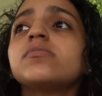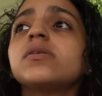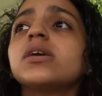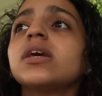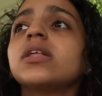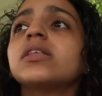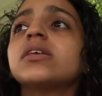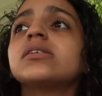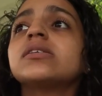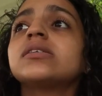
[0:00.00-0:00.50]
me
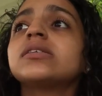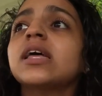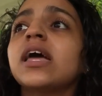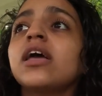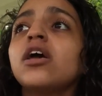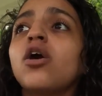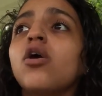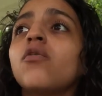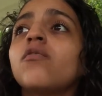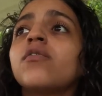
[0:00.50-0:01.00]
in this
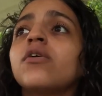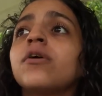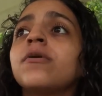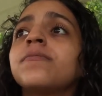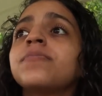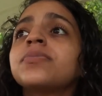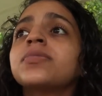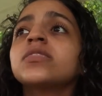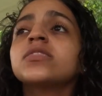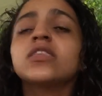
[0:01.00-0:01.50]
stayover.
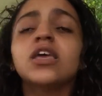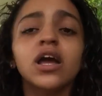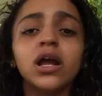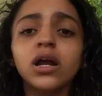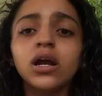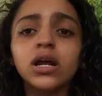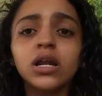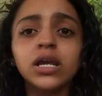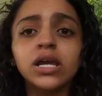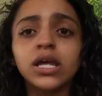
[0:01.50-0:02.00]

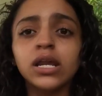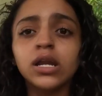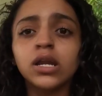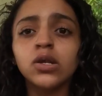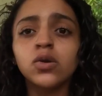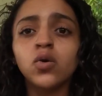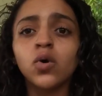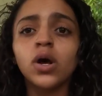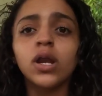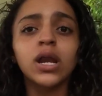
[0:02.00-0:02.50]
They're going to get
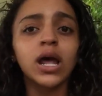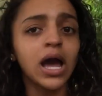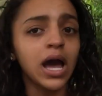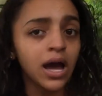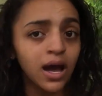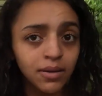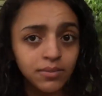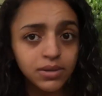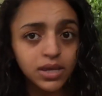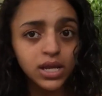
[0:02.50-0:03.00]
annoyed,
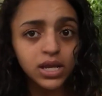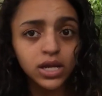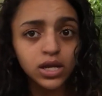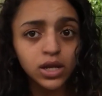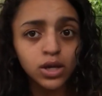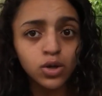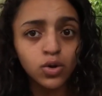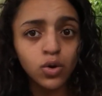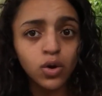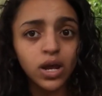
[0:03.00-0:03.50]
I'm getting
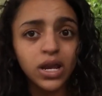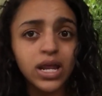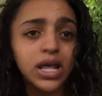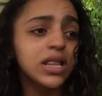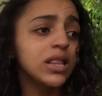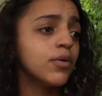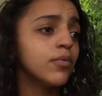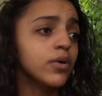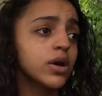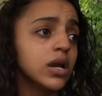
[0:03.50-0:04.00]
annoyed,
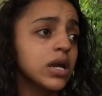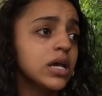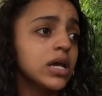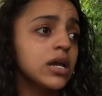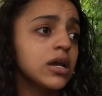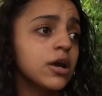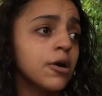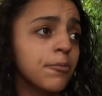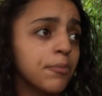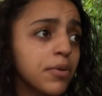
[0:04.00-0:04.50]
and then we're going to get
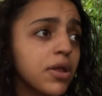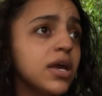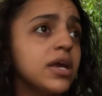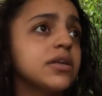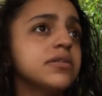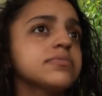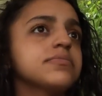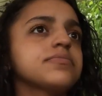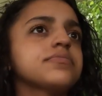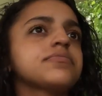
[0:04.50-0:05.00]
a
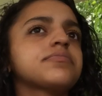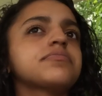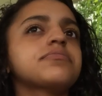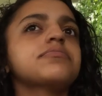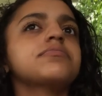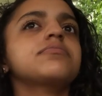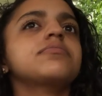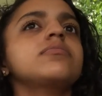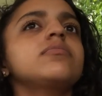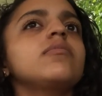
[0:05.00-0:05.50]
complaint.
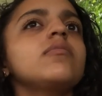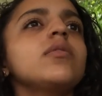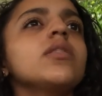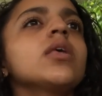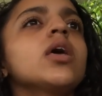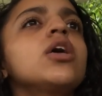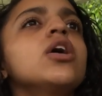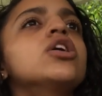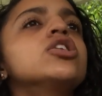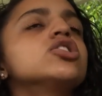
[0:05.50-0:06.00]

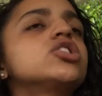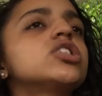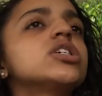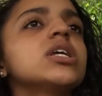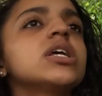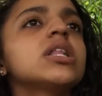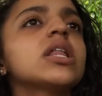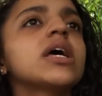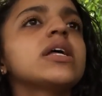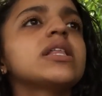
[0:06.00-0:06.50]
She
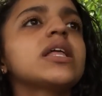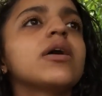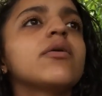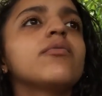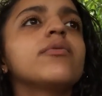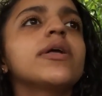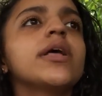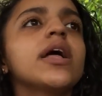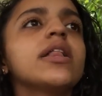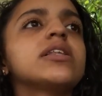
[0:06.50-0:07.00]
didn't like
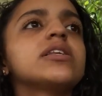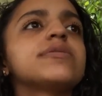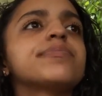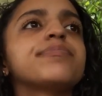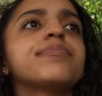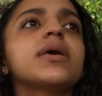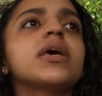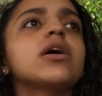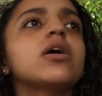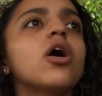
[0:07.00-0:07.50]
that. We had this
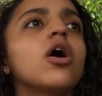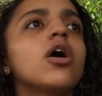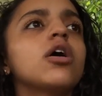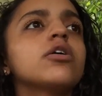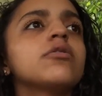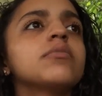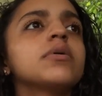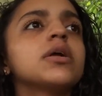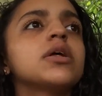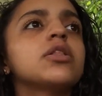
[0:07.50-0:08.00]
big
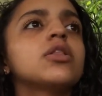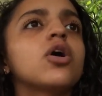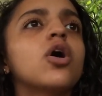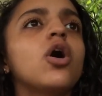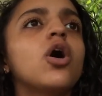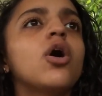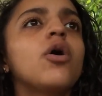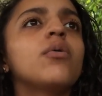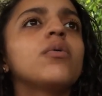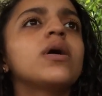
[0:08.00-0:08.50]
argument in the
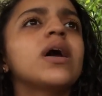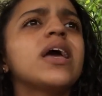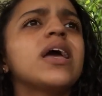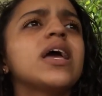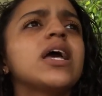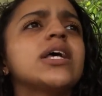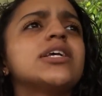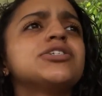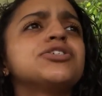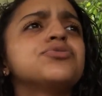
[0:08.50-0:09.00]
hallway,
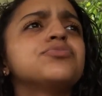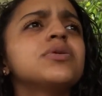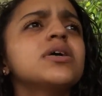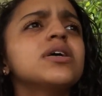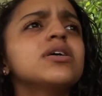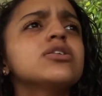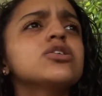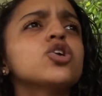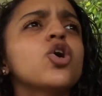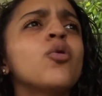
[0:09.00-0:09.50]
and she
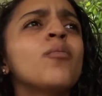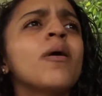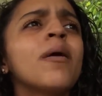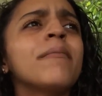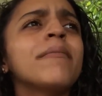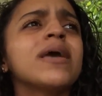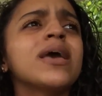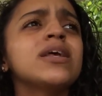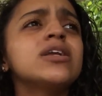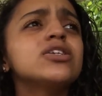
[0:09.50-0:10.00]
went and told my
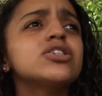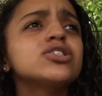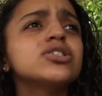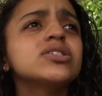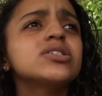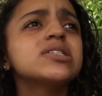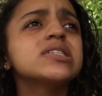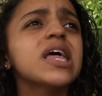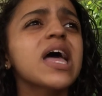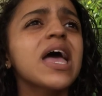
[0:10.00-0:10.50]

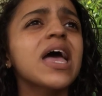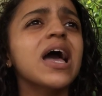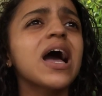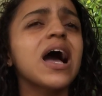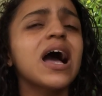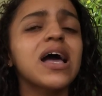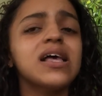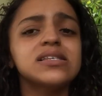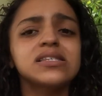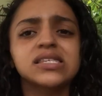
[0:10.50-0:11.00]
manager that
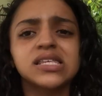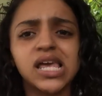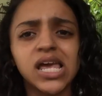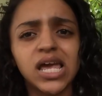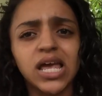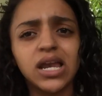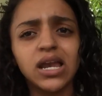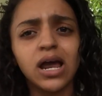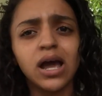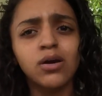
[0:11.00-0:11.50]
I
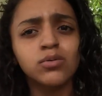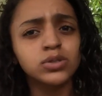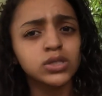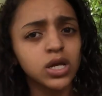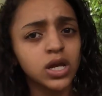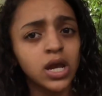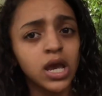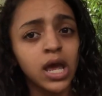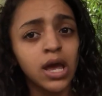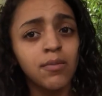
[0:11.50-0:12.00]
said I was
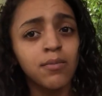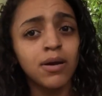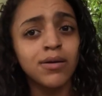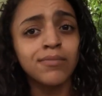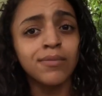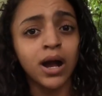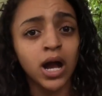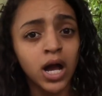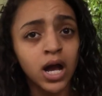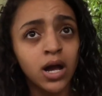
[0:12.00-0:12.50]
going to have my
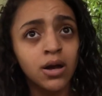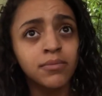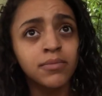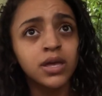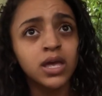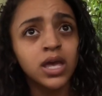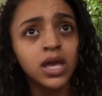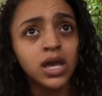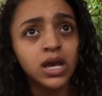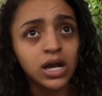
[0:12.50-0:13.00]
mom
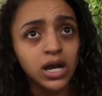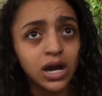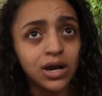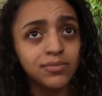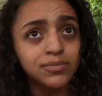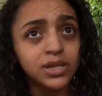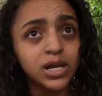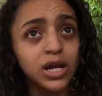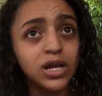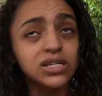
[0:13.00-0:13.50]

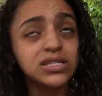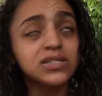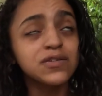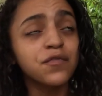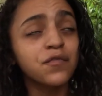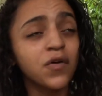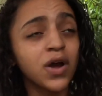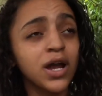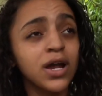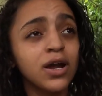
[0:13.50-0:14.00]
come there to
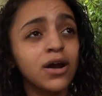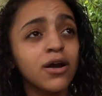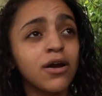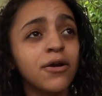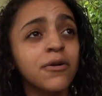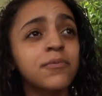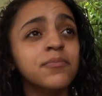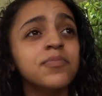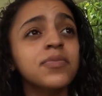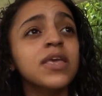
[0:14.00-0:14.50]
fight
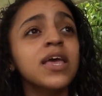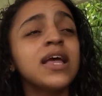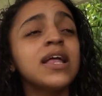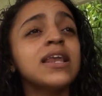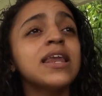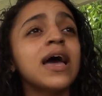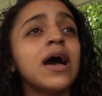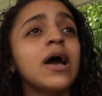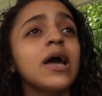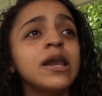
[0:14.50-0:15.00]
her.
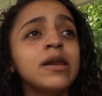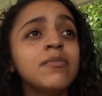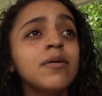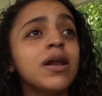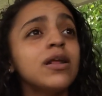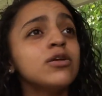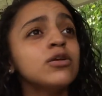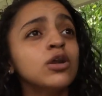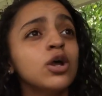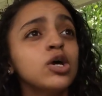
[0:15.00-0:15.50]
Now,
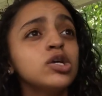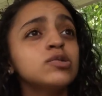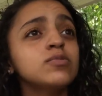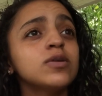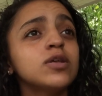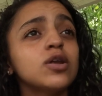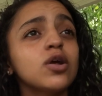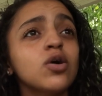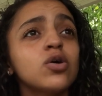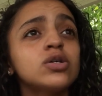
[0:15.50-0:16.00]
anybody who knows
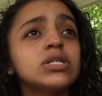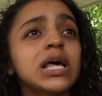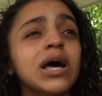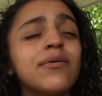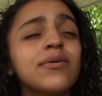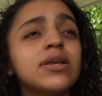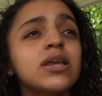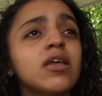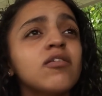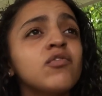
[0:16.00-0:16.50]
me knows I
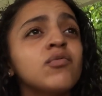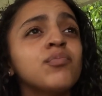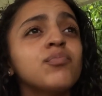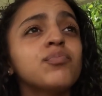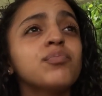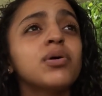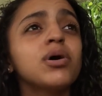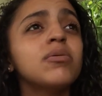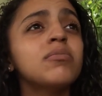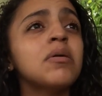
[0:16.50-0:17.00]
would never
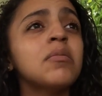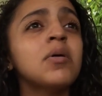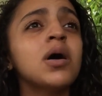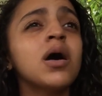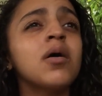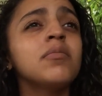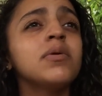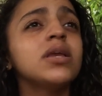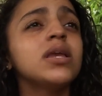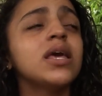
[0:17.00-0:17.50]
put my
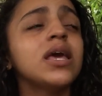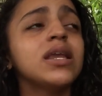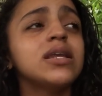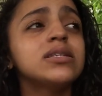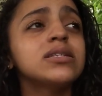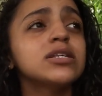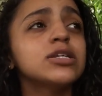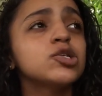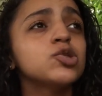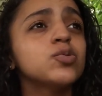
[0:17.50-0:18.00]
mom in any
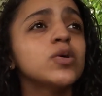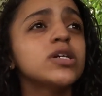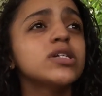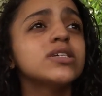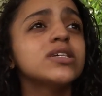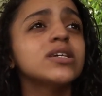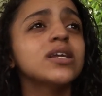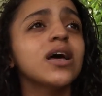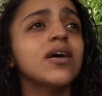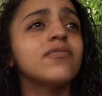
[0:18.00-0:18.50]

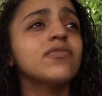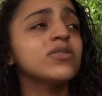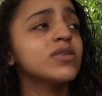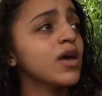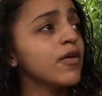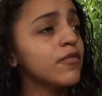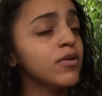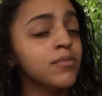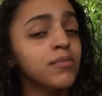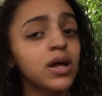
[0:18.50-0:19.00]
situation. I've
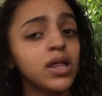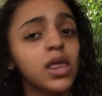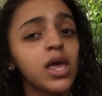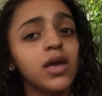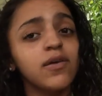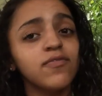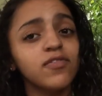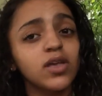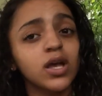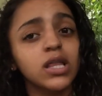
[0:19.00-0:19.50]
never in my
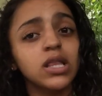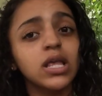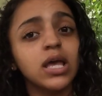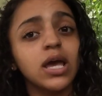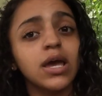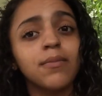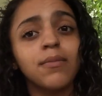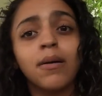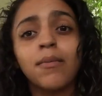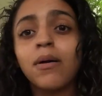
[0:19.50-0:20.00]
life done
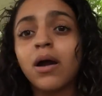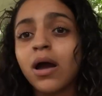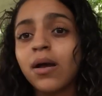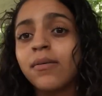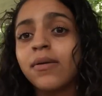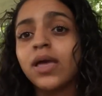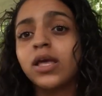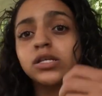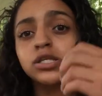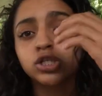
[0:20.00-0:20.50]
that. My
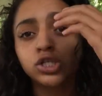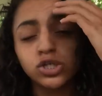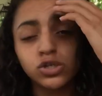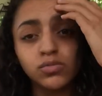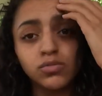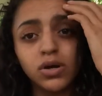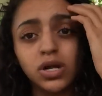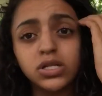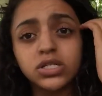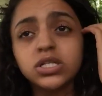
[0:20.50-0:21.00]
mom has
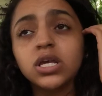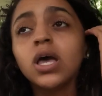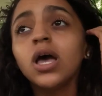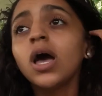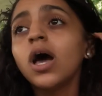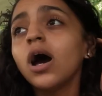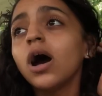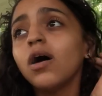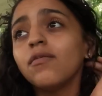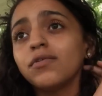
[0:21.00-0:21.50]
too much
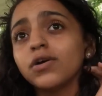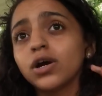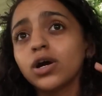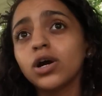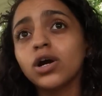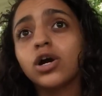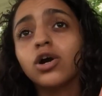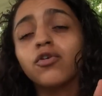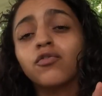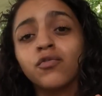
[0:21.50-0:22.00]
of a
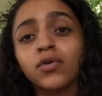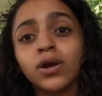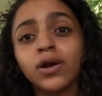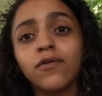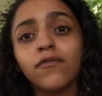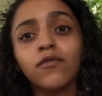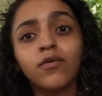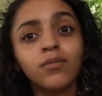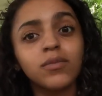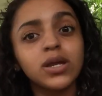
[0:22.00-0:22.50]
good
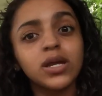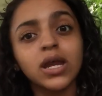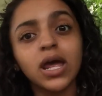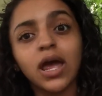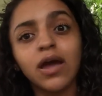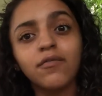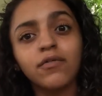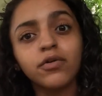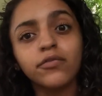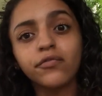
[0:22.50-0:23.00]
career for me to
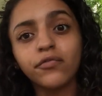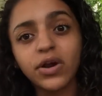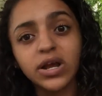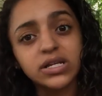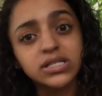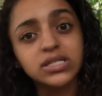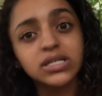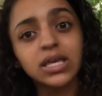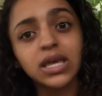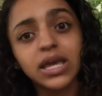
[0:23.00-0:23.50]
ever
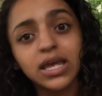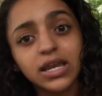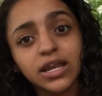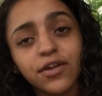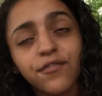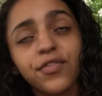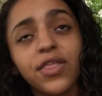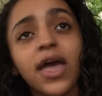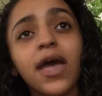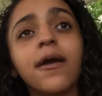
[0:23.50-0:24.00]
risk any
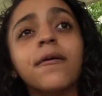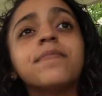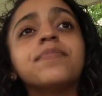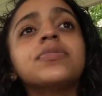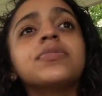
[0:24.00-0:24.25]
of that.